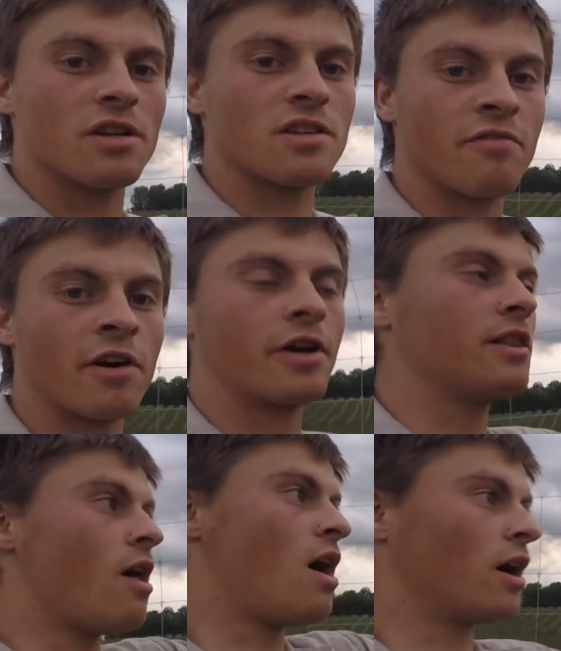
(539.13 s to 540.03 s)
it's a very
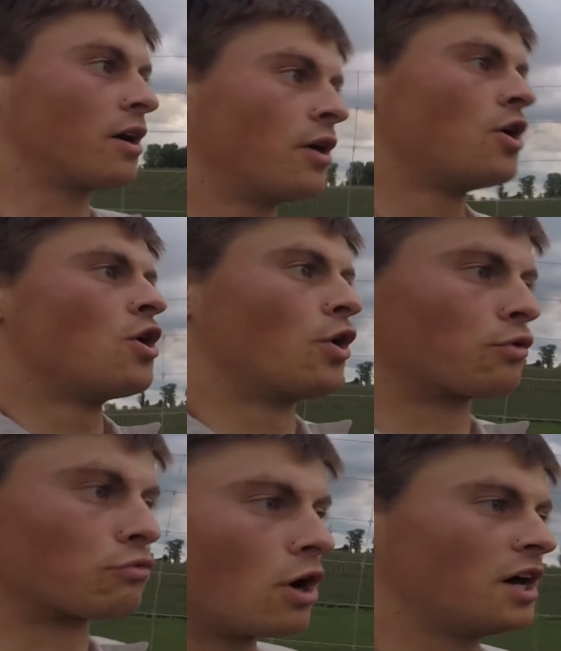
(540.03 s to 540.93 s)
long
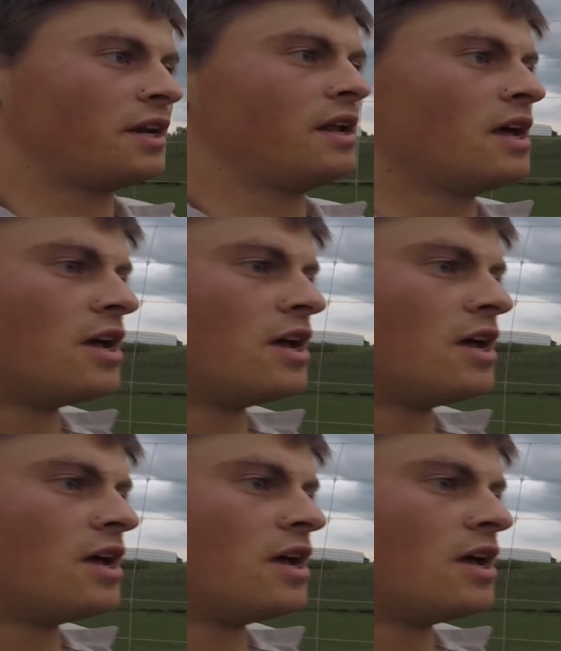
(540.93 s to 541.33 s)
run,